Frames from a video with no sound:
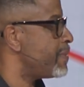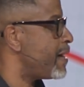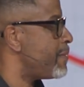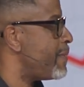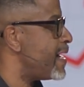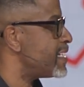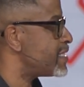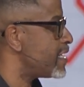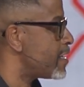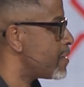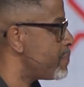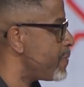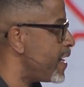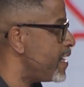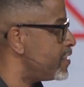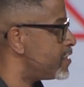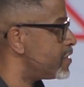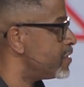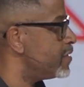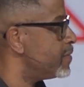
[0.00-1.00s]
Everybody say
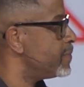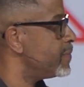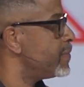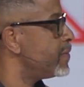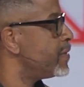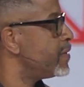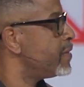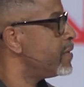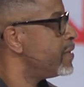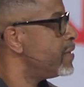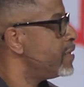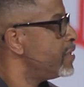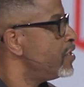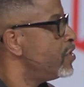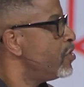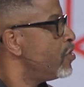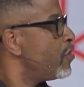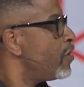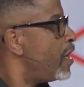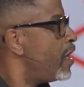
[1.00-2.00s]
companionship
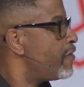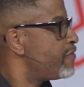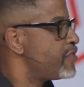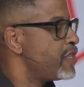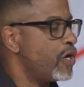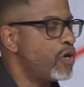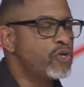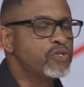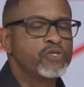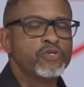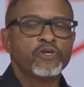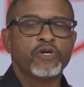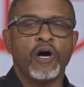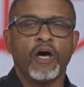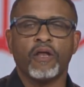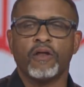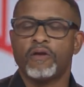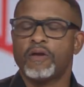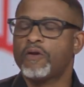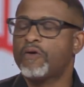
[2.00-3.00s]
of those who
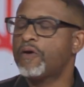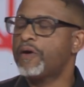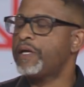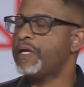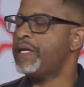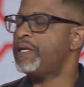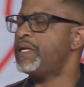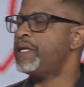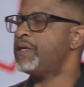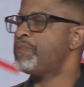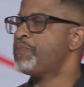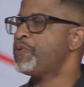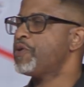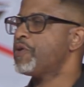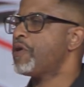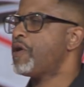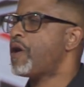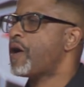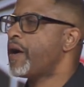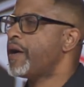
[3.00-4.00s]
call on Lord in a pure
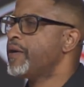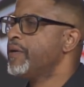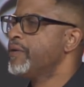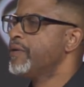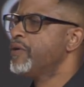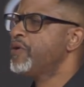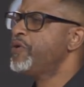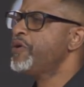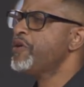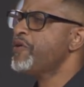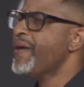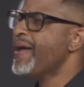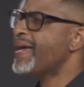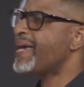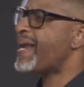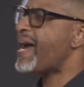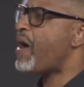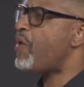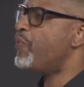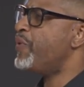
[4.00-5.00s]
heart. Who are you
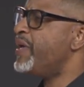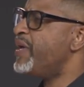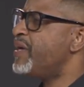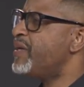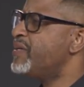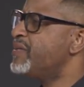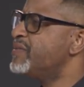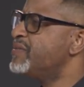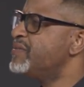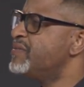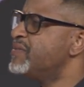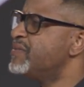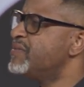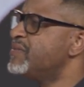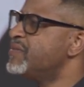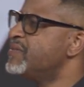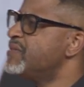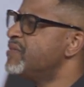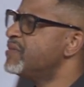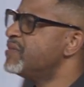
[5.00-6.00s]
hanging out with?
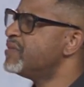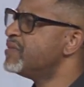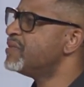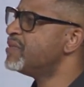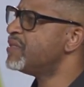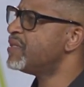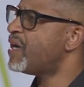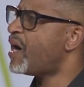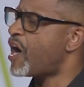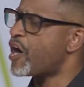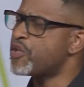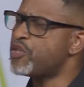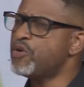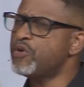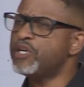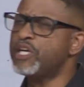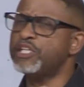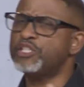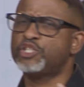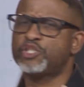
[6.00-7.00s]
Are
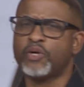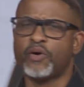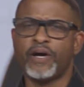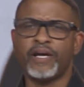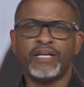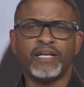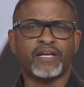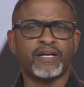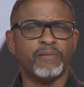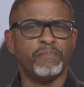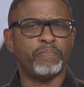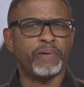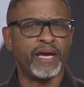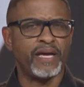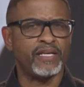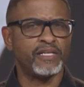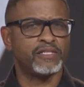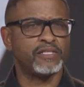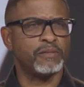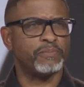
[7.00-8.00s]
you enjoying the
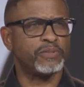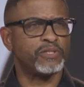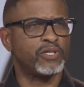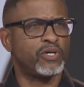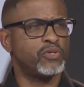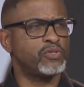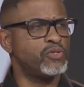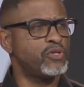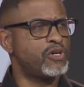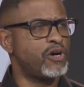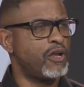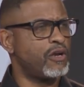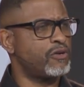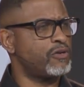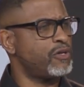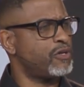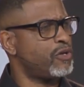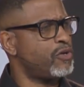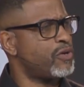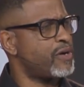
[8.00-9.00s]
companionship of those who call on
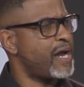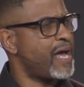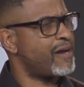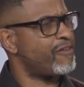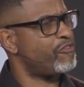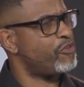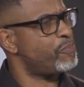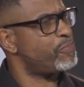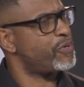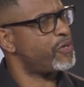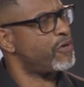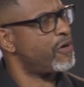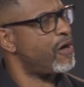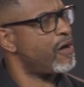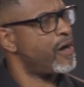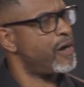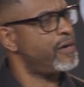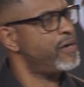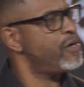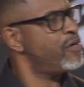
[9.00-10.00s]
the Lord out of a pure
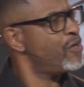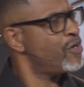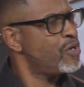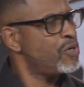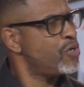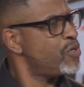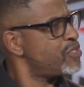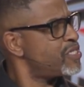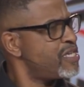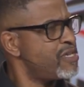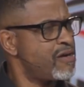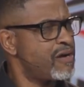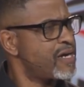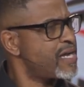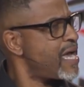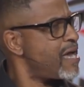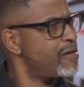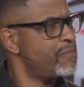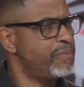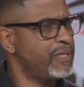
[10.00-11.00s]
heart? Who's in your
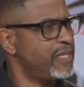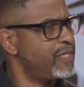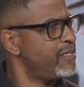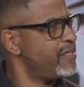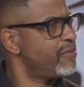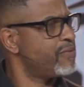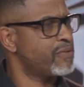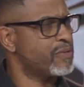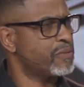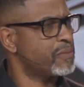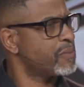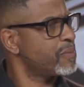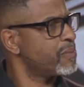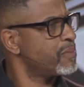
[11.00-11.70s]
accountability group?